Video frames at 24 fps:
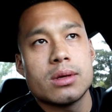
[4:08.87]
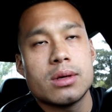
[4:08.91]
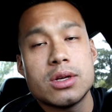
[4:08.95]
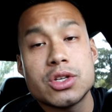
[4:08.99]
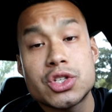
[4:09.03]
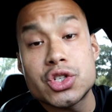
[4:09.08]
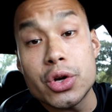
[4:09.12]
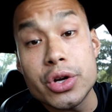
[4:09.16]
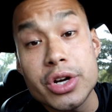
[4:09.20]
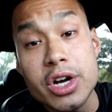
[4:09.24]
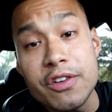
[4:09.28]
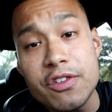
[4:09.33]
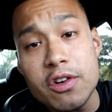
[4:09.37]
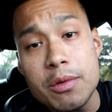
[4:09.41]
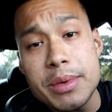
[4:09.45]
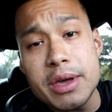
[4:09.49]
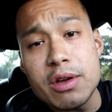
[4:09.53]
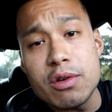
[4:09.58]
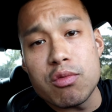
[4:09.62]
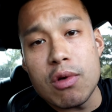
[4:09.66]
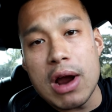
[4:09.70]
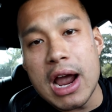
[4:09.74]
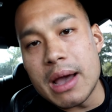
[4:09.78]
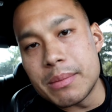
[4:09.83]
So enough of
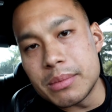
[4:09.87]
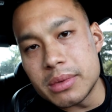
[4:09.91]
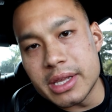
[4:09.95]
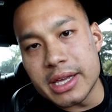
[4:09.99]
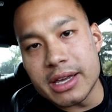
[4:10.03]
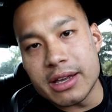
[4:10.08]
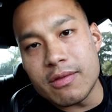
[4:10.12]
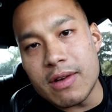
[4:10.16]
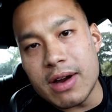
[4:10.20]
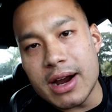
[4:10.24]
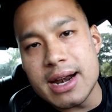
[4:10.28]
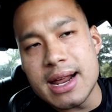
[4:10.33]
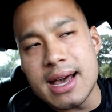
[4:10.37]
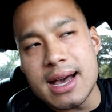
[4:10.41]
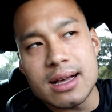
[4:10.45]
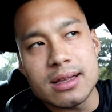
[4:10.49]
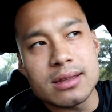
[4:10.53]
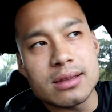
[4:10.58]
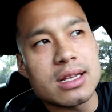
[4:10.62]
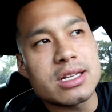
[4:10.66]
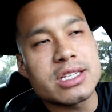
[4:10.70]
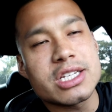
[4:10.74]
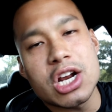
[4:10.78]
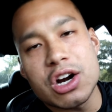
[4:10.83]
me rambling right
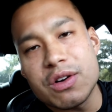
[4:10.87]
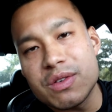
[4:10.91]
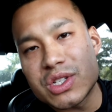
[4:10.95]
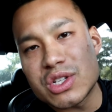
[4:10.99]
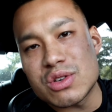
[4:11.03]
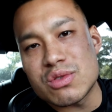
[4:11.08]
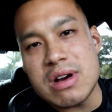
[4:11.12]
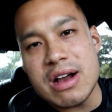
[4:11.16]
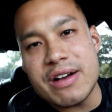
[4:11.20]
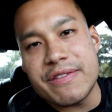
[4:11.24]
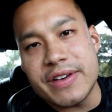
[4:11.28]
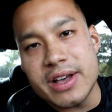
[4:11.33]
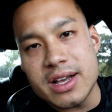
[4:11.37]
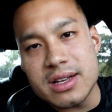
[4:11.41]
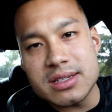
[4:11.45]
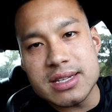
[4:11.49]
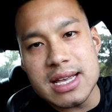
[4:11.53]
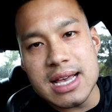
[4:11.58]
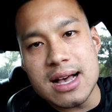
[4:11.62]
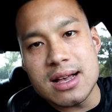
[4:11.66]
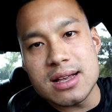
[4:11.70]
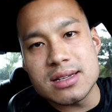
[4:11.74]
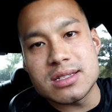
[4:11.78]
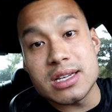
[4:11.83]
now. Let's get over to Raphael's
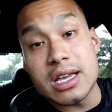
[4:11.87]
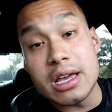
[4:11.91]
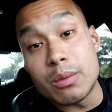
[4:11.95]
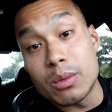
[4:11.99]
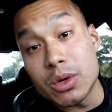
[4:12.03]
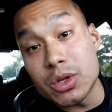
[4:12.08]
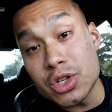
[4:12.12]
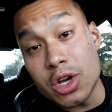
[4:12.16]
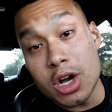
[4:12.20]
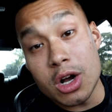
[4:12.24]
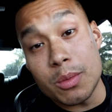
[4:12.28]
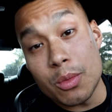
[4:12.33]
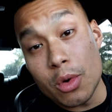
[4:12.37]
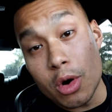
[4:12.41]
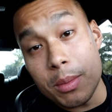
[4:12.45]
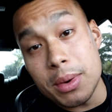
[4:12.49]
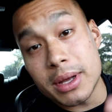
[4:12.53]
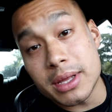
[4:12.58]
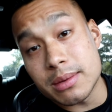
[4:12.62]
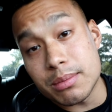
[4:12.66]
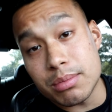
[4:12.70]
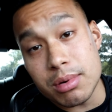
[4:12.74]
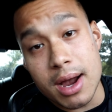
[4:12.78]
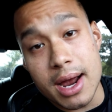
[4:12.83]
house and we'll talk more
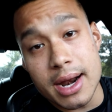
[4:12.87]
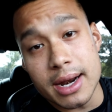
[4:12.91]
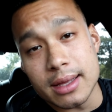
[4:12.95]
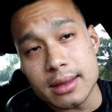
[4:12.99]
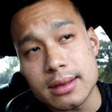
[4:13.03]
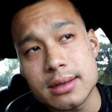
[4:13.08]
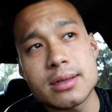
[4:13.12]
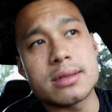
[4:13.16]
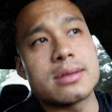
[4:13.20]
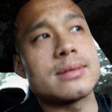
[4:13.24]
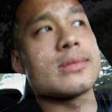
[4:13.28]
about the product.